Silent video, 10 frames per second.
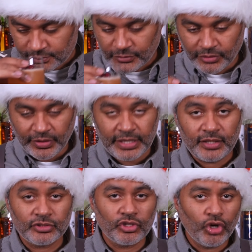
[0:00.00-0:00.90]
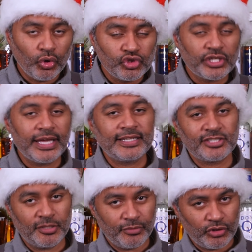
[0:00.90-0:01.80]
All right, on the nose, you're getting
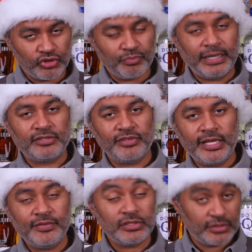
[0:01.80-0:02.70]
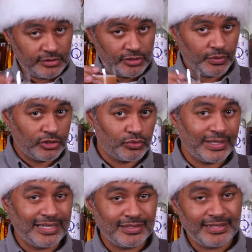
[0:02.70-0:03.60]
some of those spice flavors. Let's see what else we
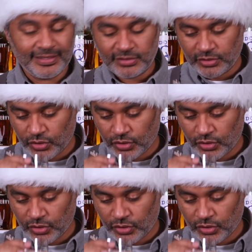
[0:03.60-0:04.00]
got on the taste.